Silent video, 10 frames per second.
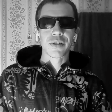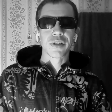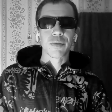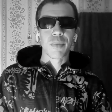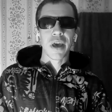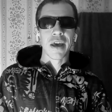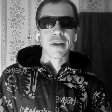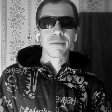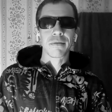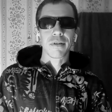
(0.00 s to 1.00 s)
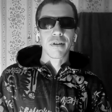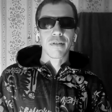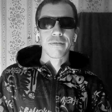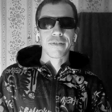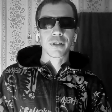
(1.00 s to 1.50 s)
I see Japan
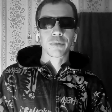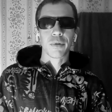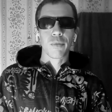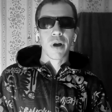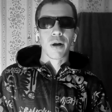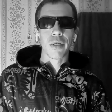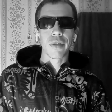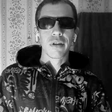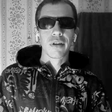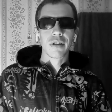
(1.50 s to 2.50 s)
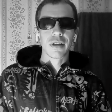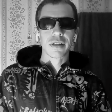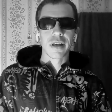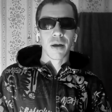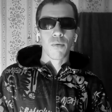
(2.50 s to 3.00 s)
filled with wealth,
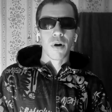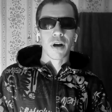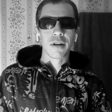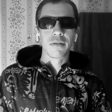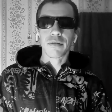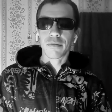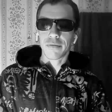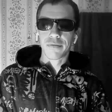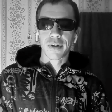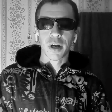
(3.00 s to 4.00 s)
and Taiwan